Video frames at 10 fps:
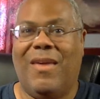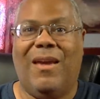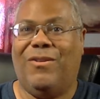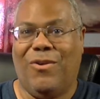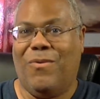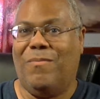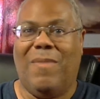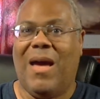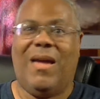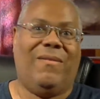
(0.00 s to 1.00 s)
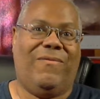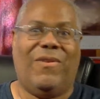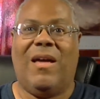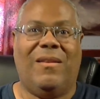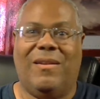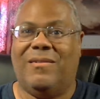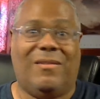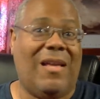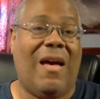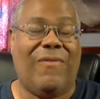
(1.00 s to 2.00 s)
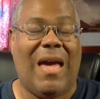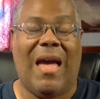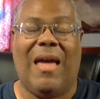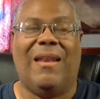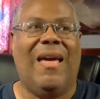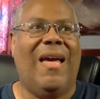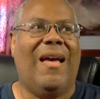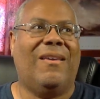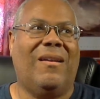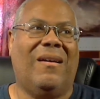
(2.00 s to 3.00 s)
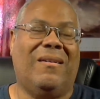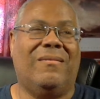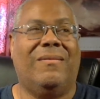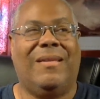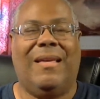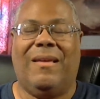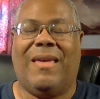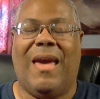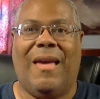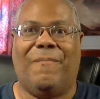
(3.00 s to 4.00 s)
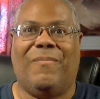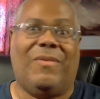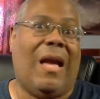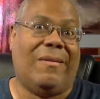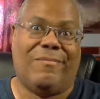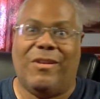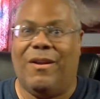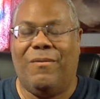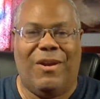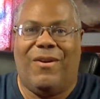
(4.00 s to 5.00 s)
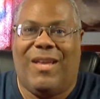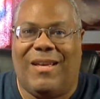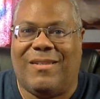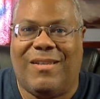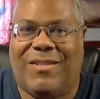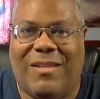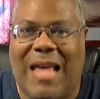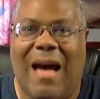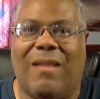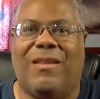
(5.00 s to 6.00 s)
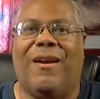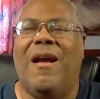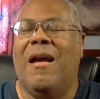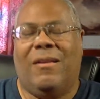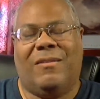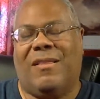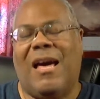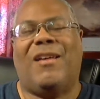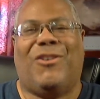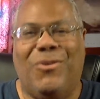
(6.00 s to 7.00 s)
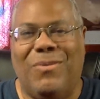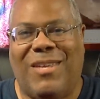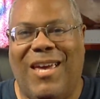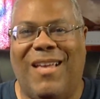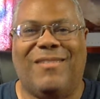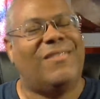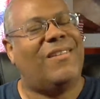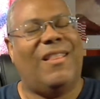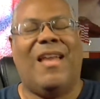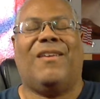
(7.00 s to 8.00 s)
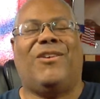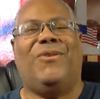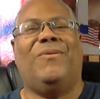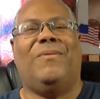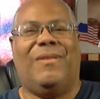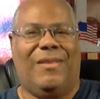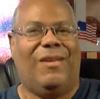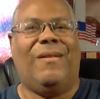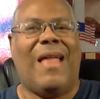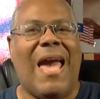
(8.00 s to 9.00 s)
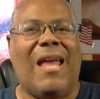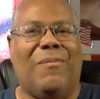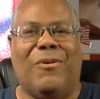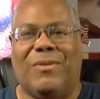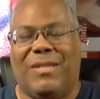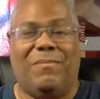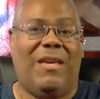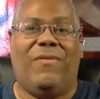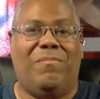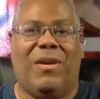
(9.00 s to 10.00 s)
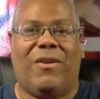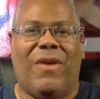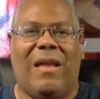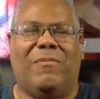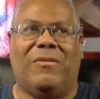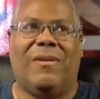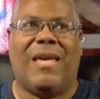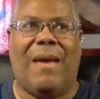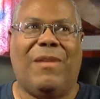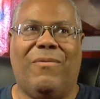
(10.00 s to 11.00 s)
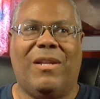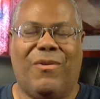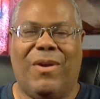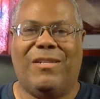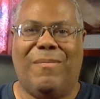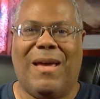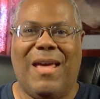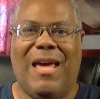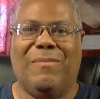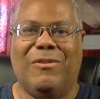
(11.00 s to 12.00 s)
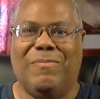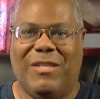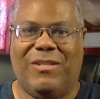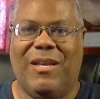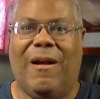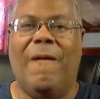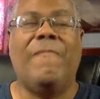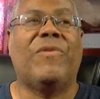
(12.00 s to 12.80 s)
they don't mind flaunting their stuff. And you know, okay, you know, there it is. It's just out there. There's a lot of cute kids. There's a lot of cute little animals and even bigger animals. Okay, I'm not really crazy about animals, but still,